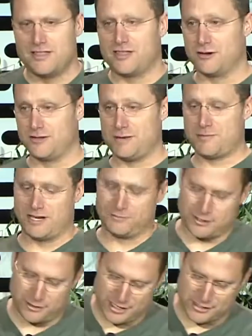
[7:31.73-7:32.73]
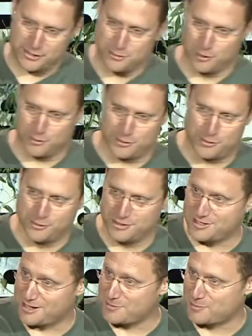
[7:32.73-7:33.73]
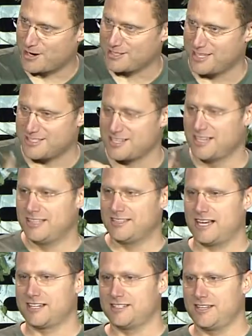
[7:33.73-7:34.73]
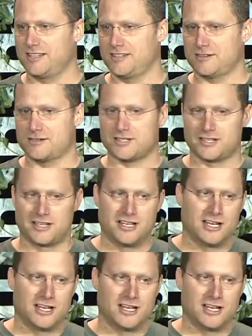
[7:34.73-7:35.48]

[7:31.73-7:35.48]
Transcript: that are deep enough that they'll actually work with you in the design process. That can take years.